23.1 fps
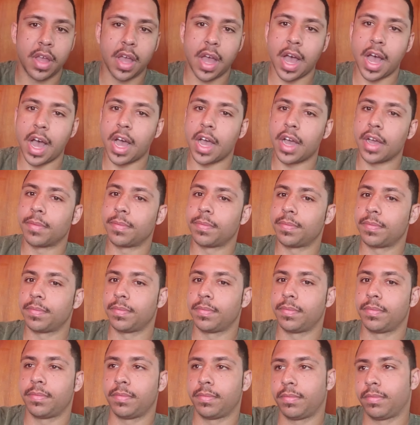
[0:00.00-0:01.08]

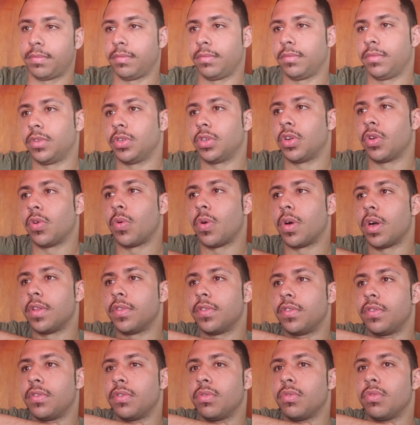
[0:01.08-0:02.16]
You go
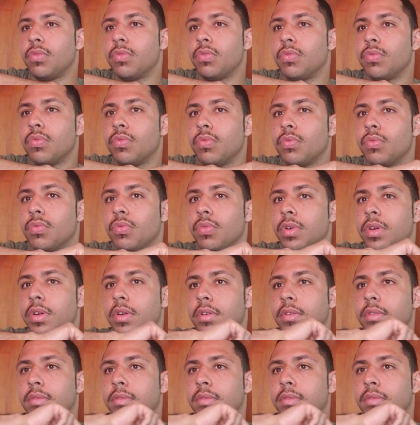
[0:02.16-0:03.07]
on to,